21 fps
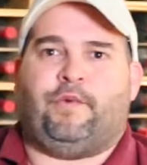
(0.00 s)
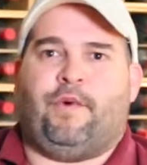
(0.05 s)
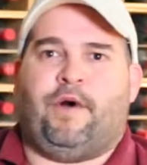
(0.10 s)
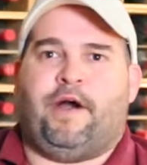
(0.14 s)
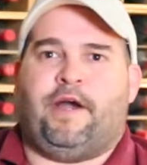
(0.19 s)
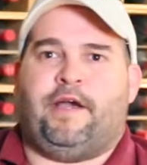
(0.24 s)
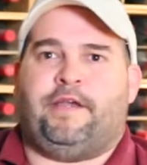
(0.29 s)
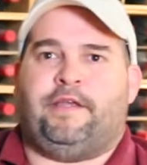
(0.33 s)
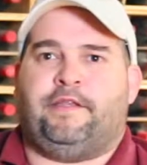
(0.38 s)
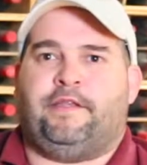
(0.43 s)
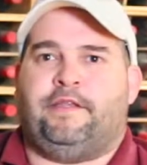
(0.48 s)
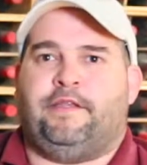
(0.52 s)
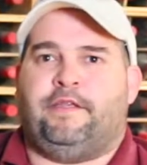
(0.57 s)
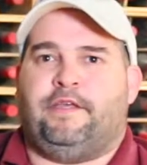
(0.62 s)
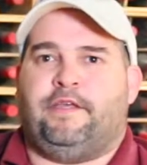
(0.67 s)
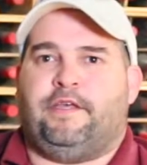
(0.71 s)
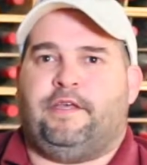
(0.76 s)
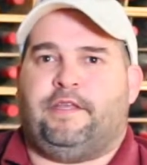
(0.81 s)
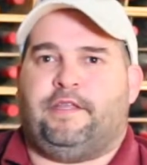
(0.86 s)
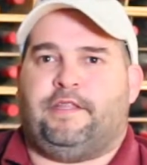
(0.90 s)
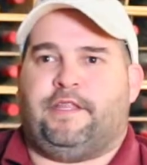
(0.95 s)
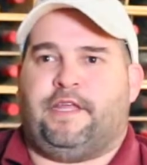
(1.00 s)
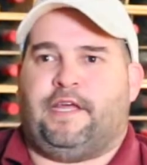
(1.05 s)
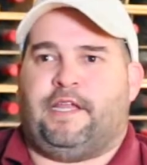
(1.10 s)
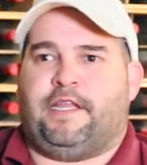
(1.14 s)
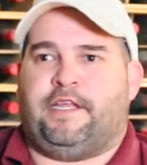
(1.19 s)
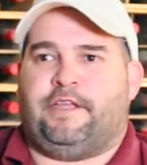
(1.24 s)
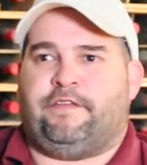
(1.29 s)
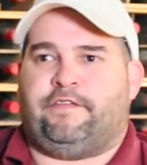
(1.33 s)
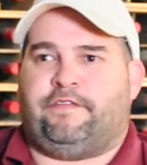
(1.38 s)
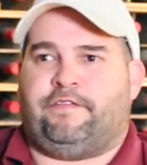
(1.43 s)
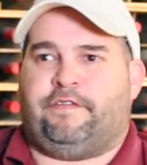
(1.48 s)
wine. That
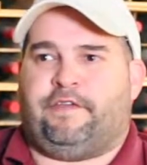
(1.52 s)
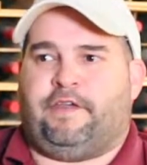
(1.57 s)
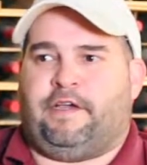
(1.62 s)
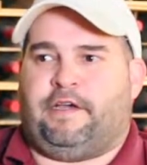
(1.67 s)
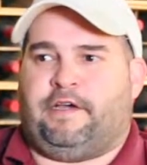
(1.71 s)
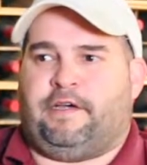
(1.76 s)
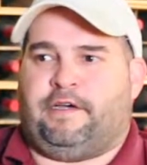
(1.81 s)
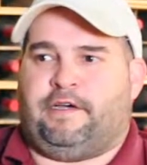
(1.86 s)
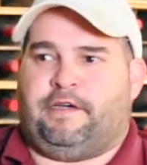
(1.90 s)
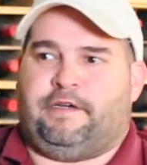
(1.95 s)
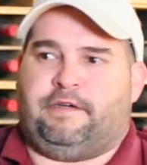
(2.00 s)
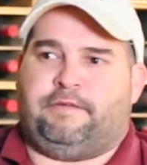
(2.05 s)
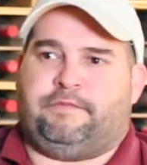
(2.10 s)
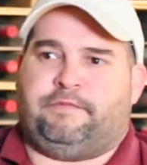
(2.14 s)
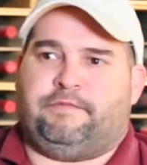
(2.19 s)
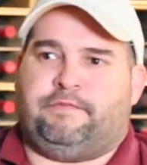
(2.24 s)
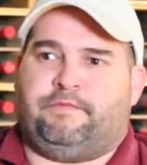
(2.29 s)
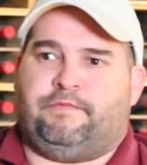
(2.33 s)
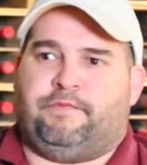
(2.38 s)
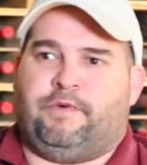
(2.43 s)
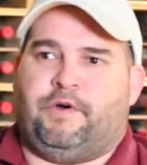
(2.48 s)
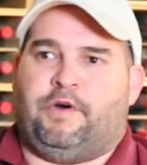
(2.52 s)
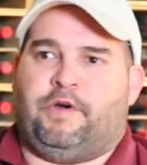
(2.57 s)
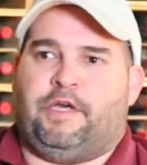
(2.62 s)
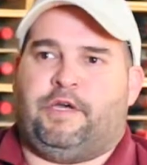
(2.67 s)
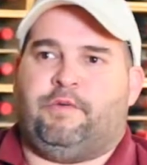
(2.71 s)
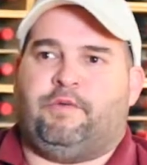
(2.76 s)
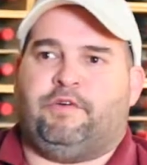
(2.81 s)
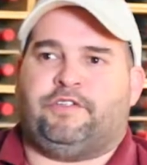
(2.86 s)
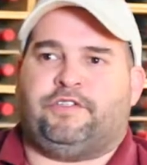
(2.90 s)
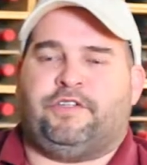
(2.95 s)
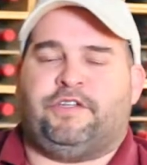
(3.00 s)
is, uh, well, it
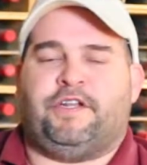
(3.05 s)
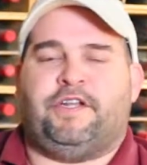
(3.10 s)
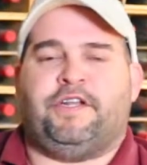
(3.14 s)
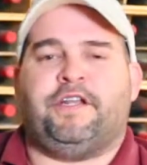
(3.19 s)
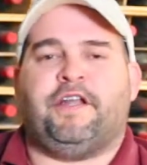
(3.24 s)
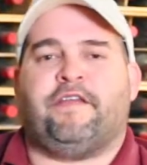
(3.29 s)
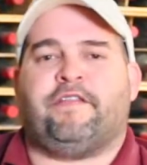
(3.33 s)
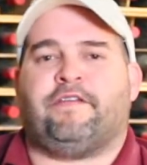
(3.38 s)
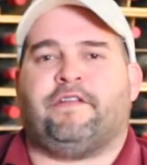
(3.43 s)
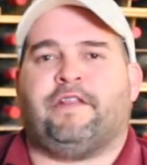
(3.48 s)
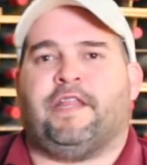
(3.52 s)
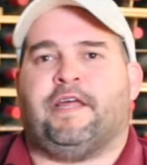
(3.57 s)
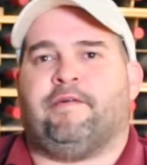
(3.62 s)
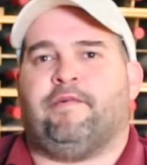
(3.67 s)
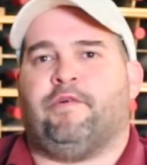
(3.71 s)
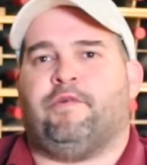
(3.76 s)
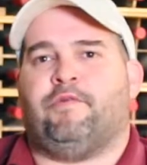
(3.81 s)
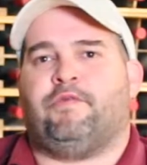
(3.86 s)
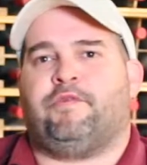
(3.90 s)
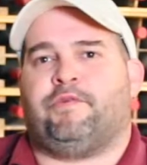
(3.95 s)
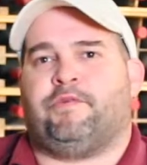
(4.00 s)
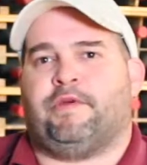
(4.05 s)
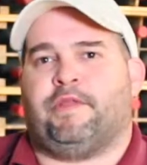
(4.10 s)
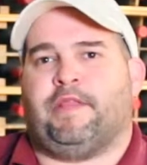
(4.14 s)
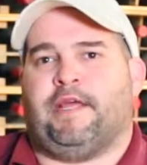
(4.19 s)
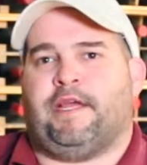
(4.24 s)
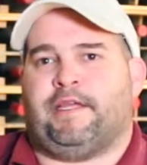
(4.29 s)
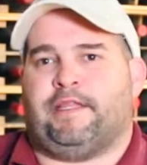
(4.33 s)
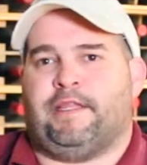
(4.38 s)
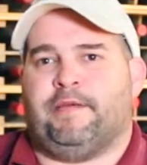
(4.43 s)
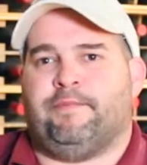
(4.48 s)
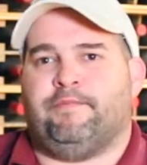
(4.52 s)
was on another level. We were
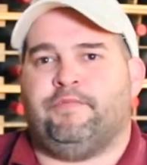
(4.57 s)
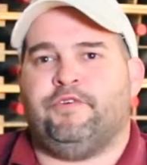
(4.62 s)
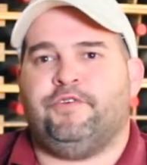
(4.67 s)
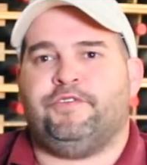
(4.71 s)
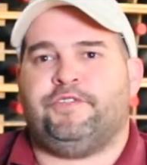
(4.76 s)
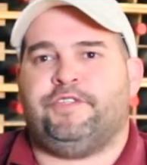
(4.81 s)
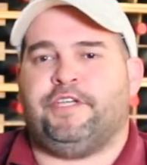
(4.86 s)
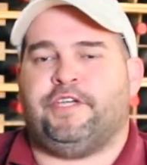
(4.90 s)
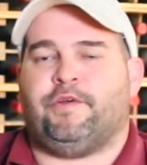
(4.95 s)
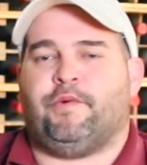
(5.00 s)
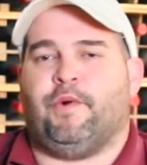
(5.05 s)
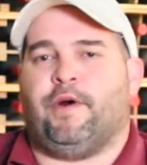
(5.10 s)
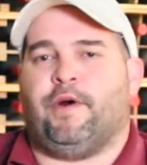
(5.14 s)
like the boutique